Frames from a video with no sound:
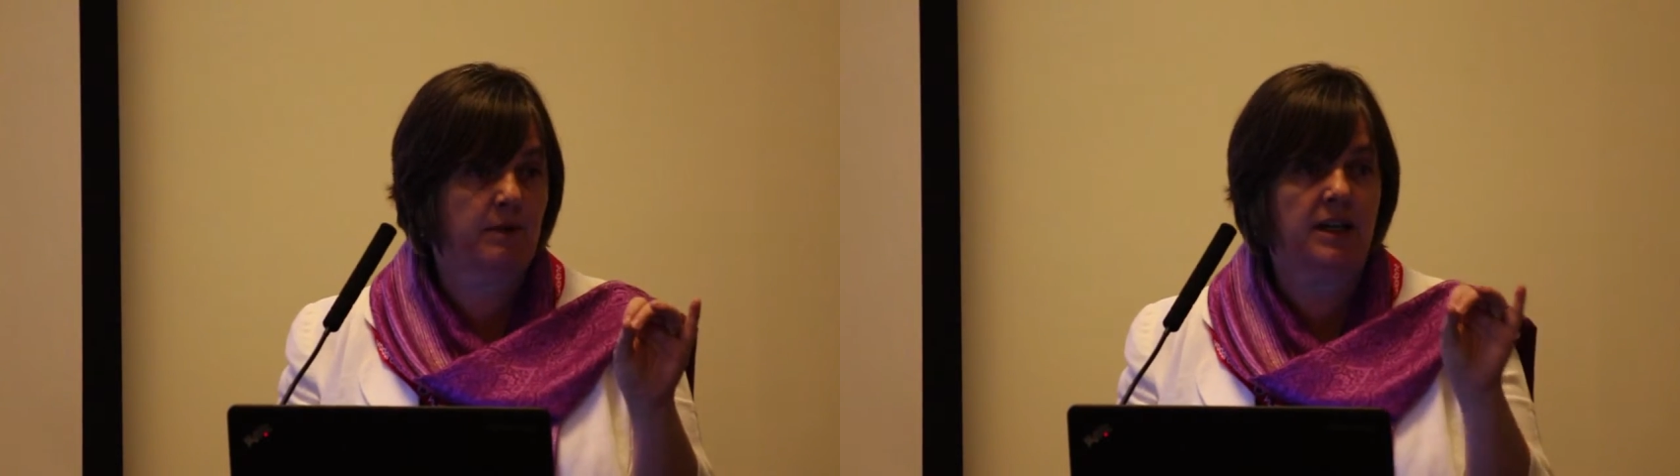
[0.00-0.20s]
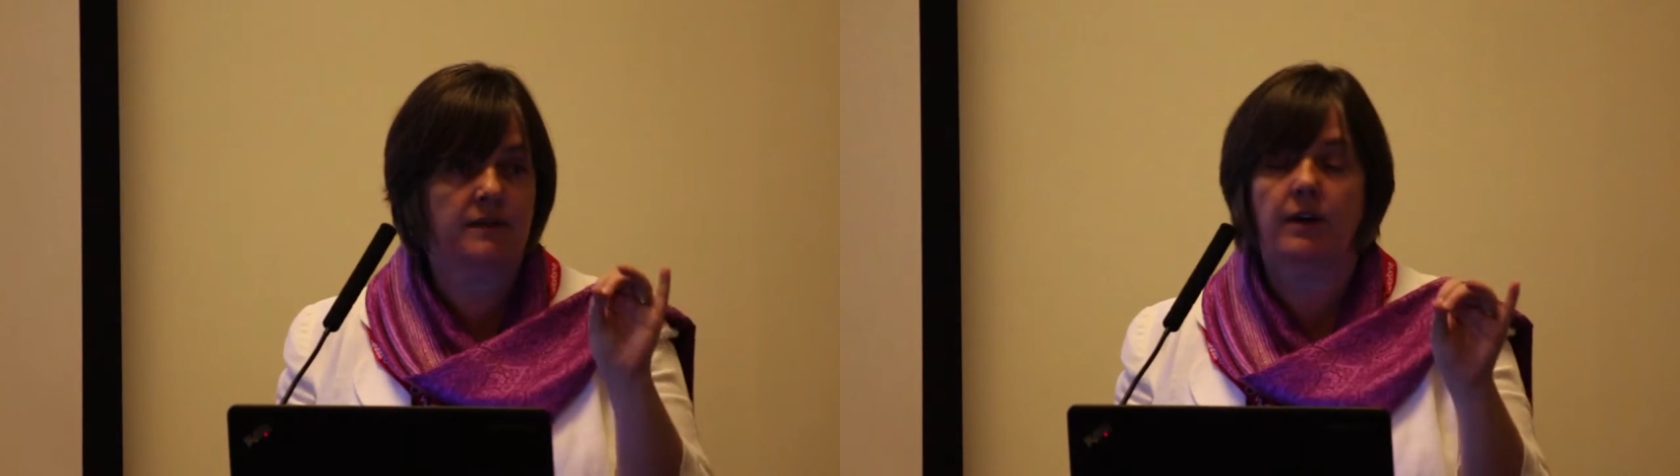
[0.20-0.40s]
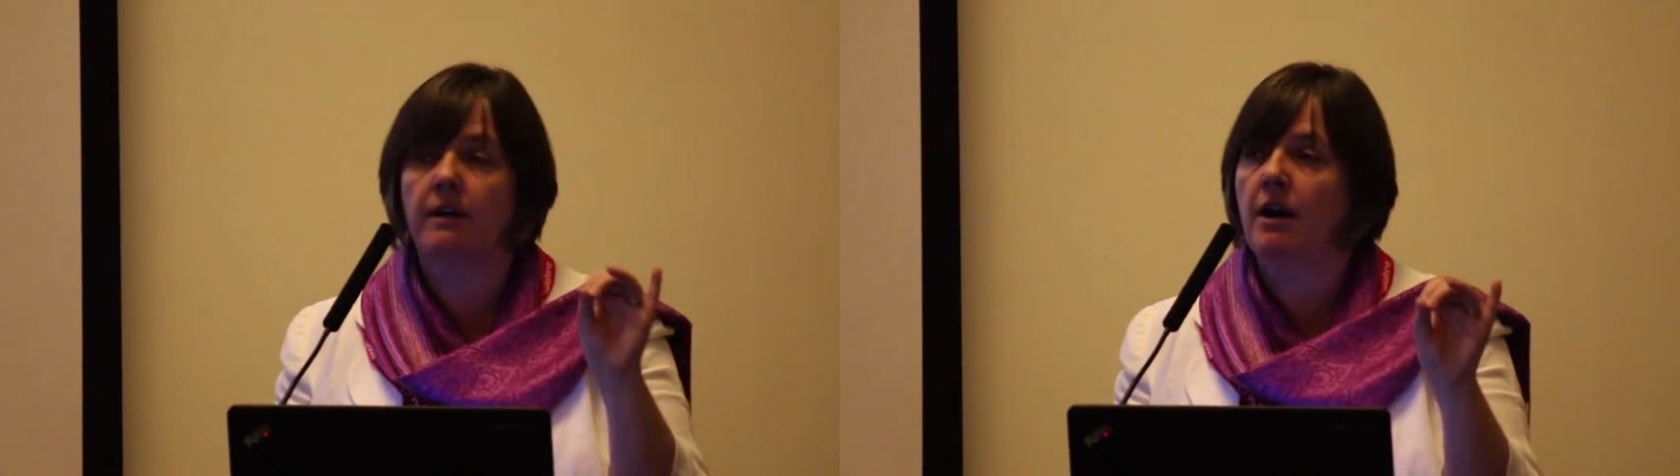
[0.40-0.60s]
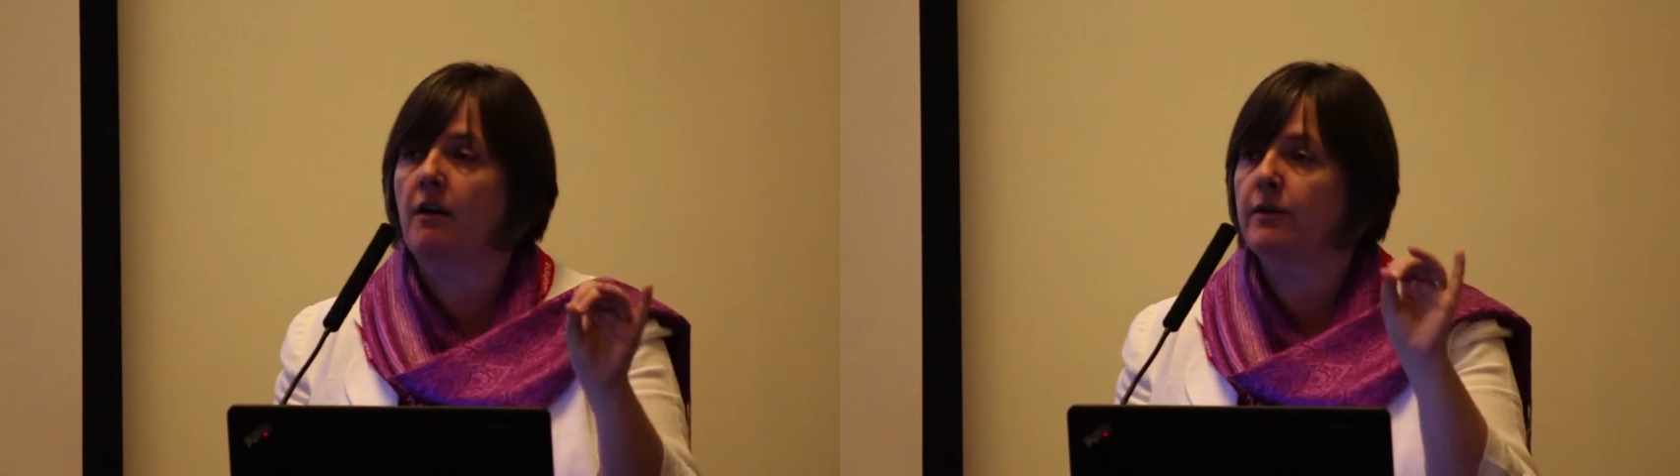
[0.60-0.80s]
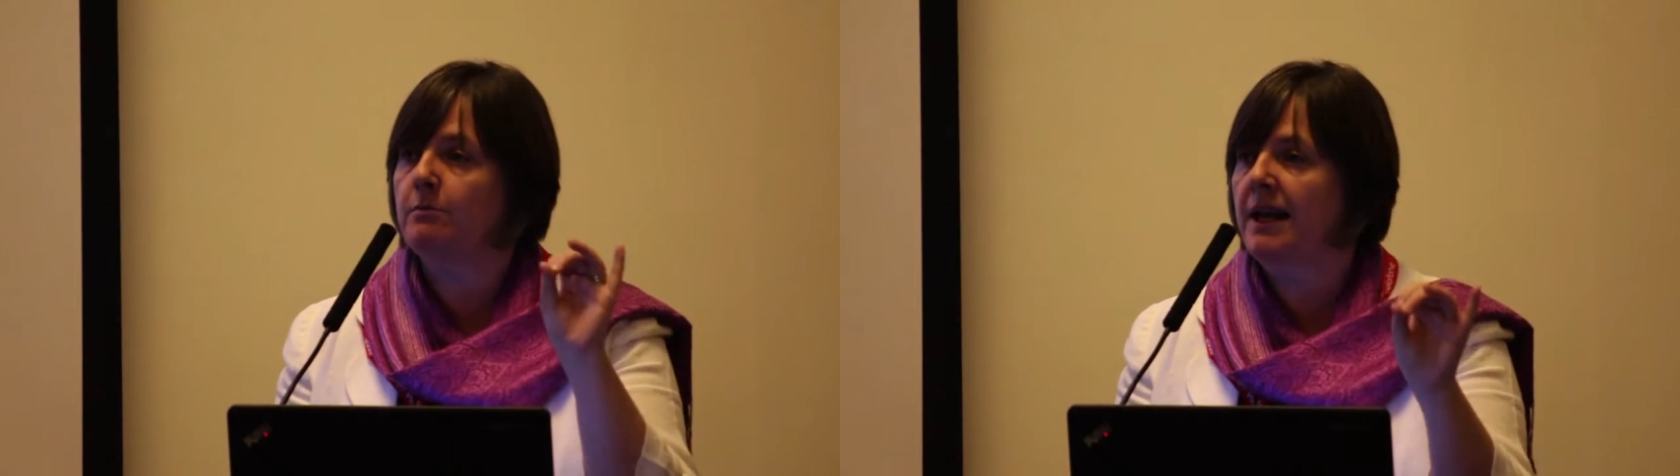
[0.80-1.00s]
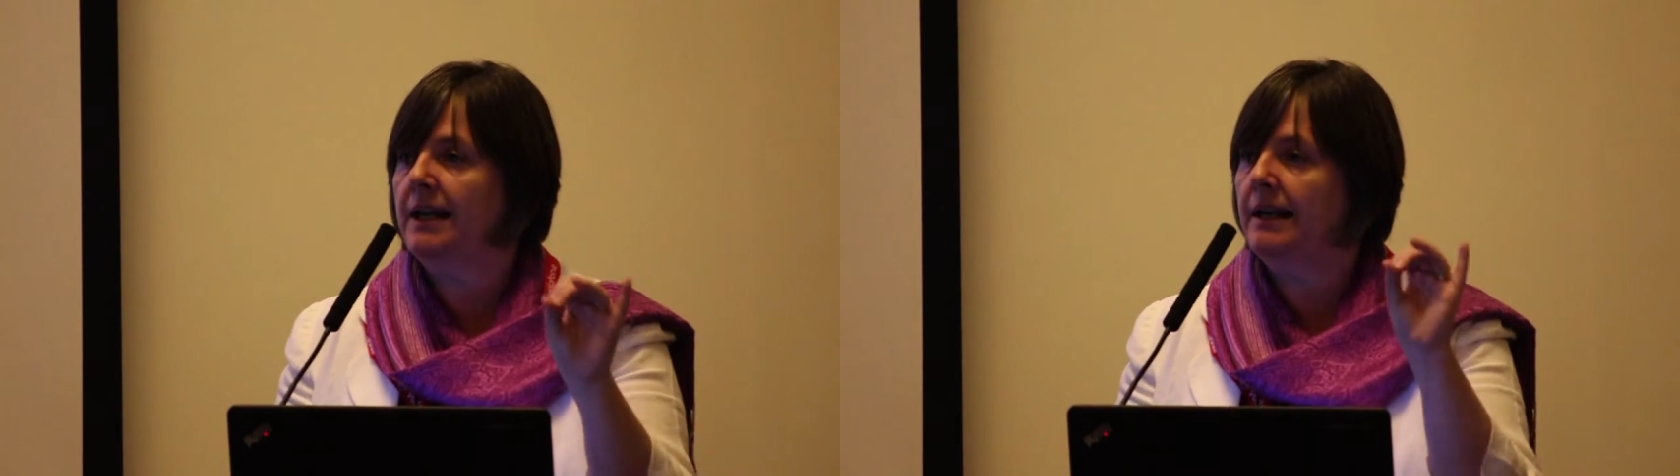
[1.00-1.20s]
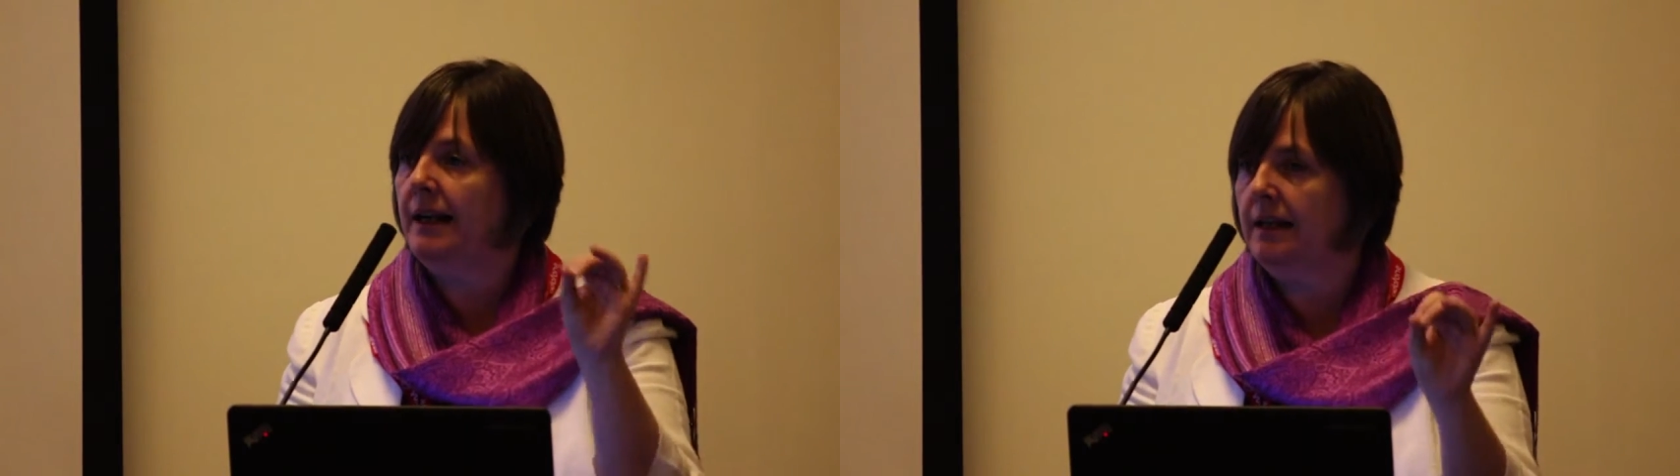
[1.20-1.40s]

because very often mental